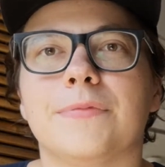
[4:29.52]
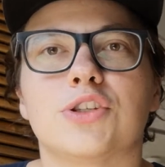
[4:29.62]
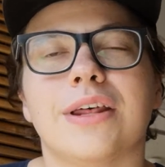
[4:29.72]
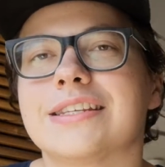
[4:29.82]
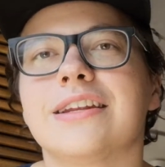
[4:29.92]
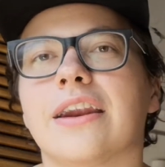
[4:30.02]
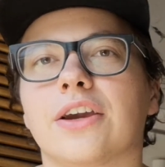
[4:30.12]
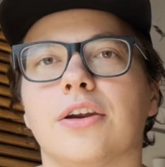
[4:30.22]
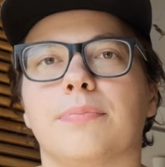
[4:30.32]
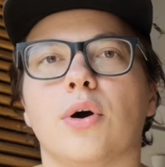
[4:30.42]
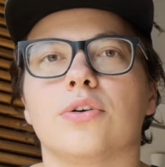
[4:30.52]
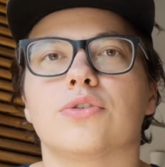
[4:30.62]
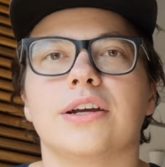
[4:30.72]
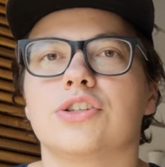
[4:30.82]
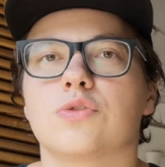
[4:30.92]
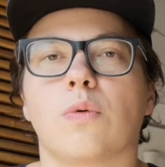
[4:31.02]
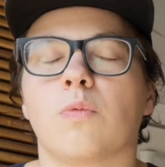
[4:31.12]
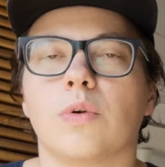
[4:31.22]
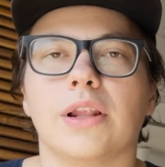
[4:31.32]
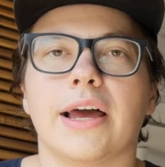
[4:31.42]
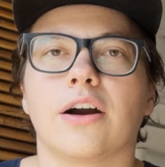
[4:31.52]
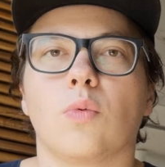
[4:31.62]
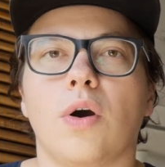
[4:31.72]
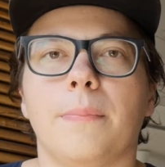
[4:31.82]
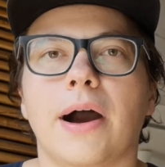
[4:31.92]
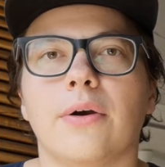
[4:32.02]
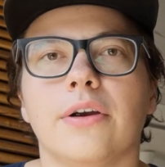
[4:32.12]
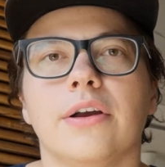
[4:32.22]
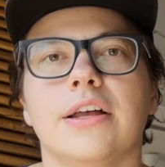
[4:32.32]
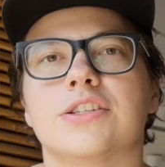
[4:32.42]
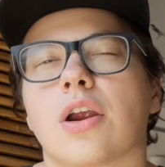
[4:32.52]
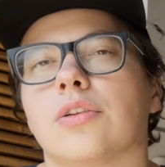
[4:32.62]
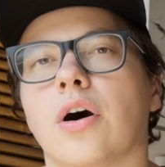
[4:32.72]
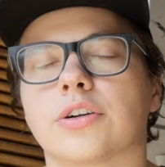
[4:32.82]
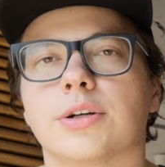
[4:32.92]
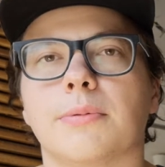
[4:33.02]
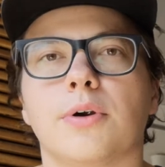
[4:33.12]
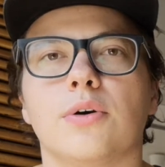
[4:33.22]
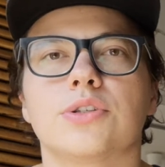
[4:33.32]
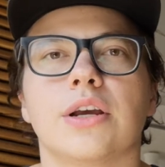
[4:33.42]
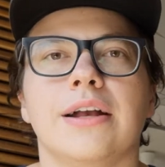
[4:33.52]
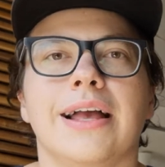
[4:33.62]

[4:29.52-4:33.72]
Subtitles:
So that's not a good approach, right? Just relying on willpower. It's not a long-term approach.